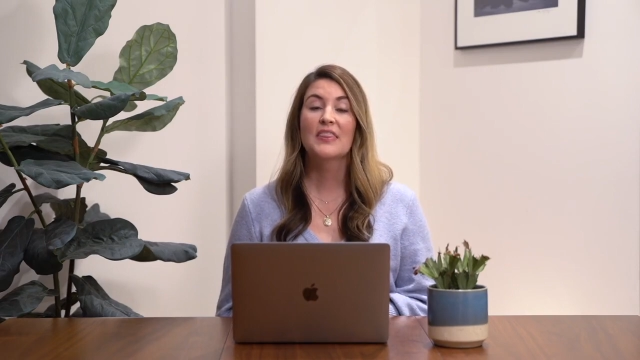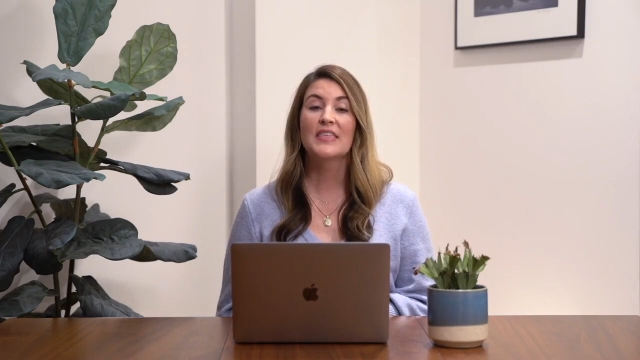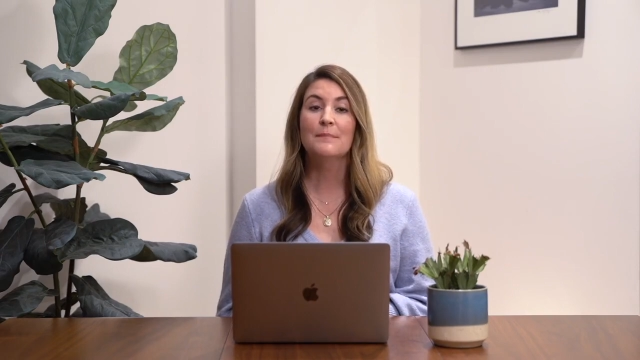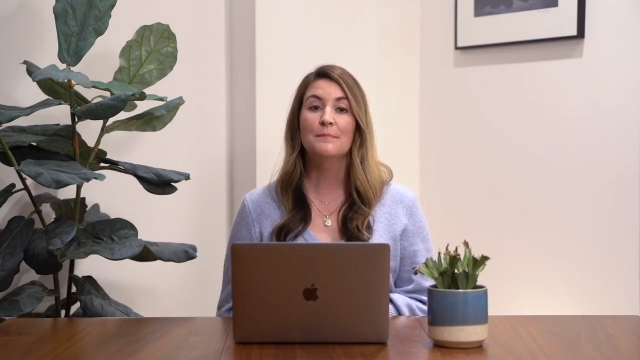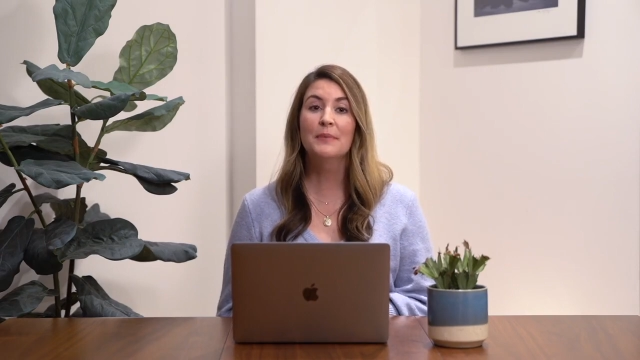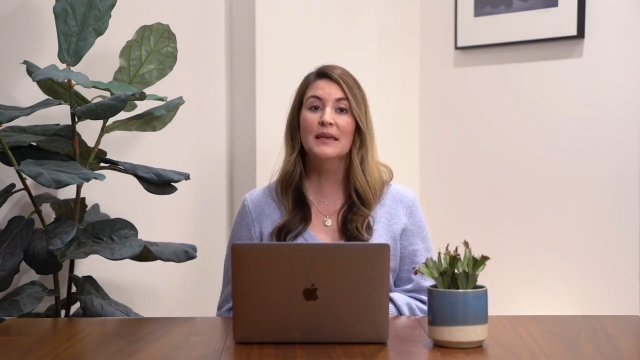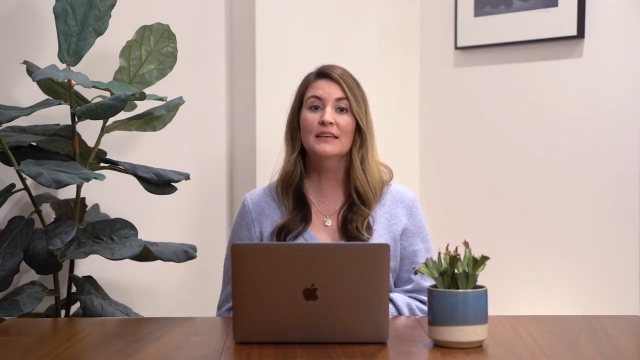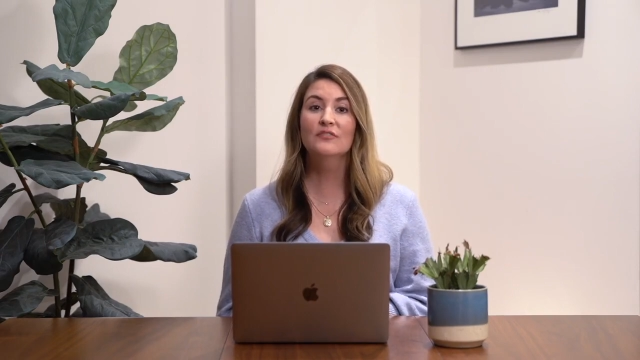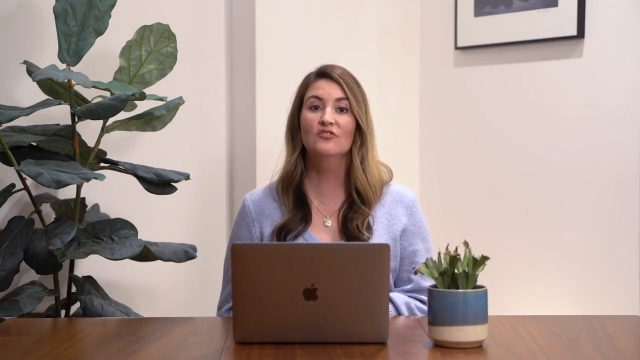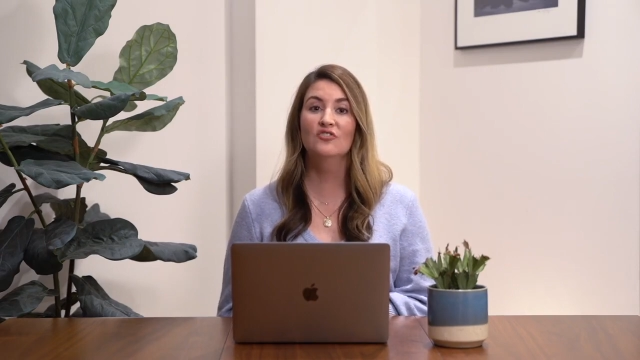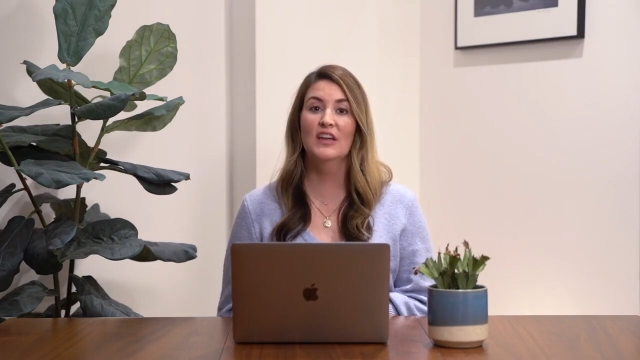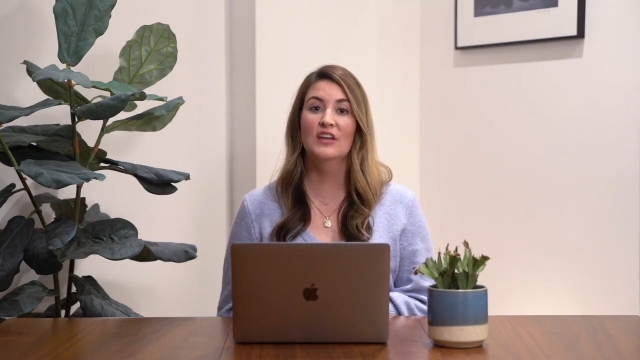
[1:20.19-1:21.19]
The
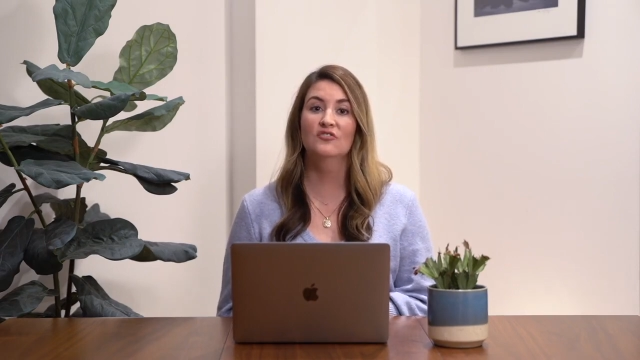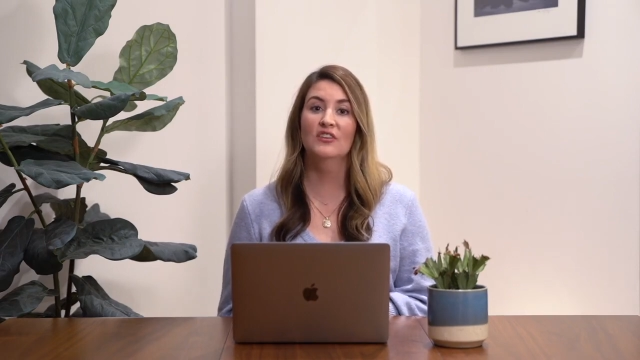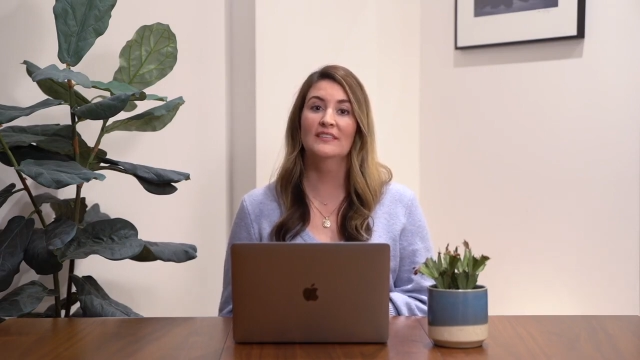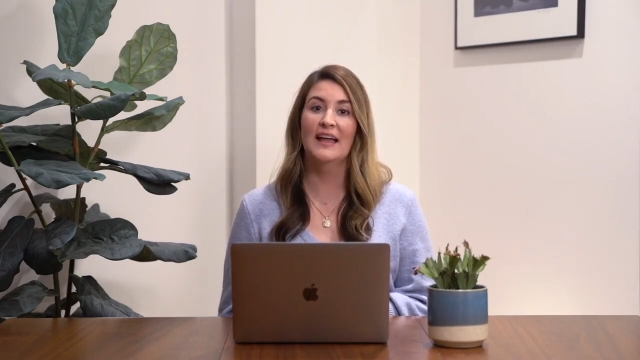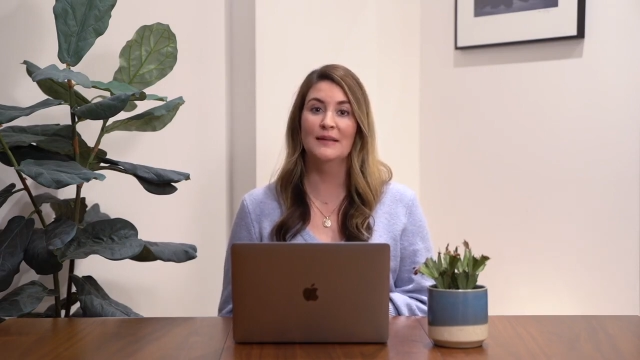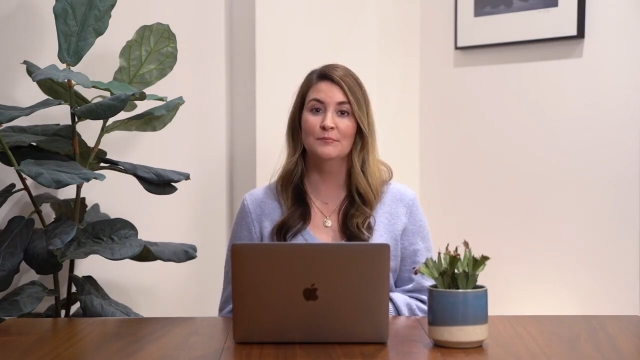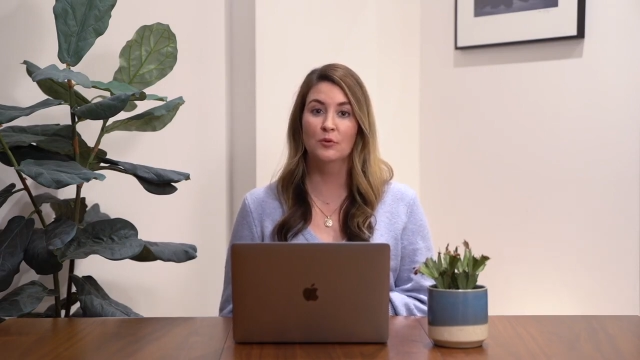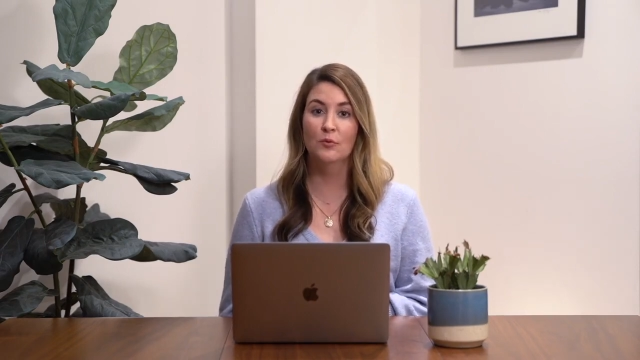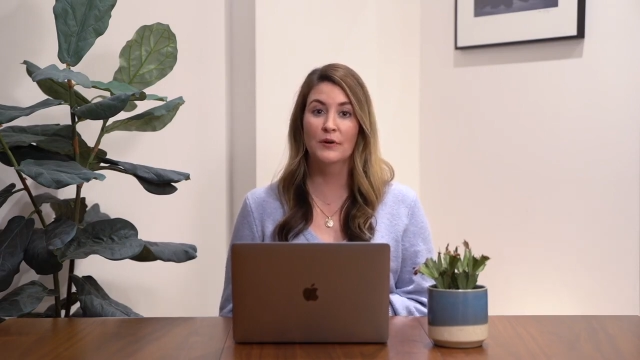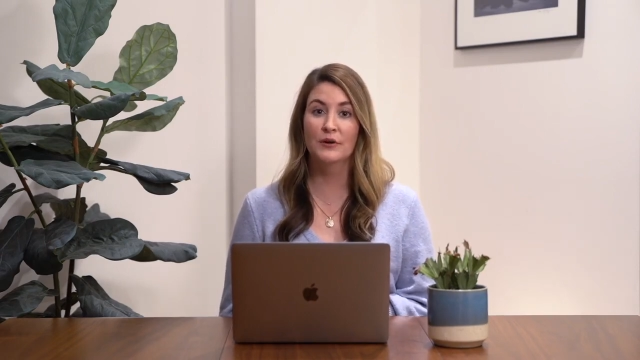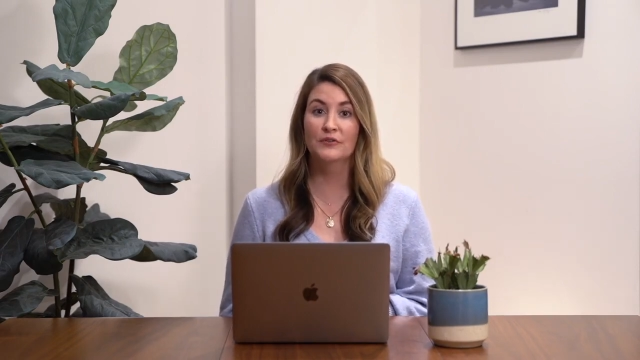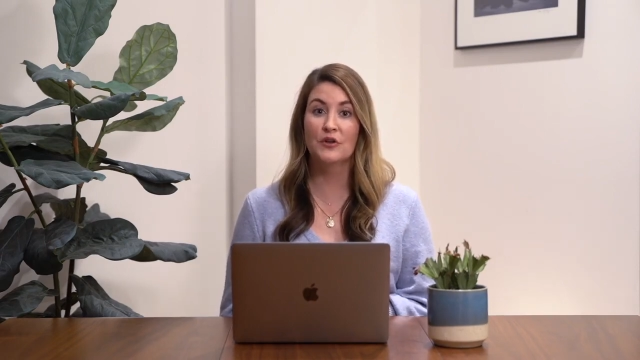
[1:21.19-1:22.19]
biggest change is that
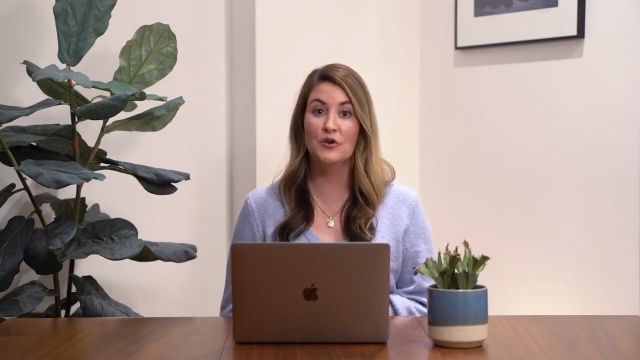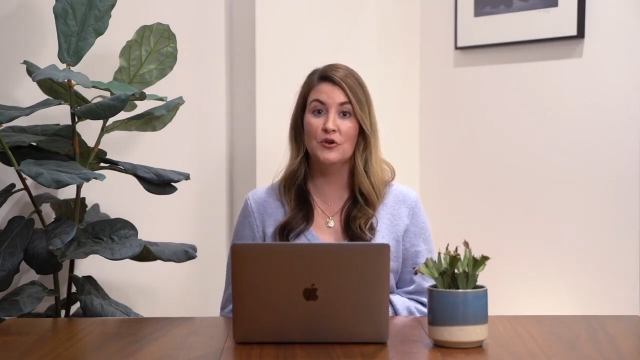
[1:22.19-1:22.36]
employers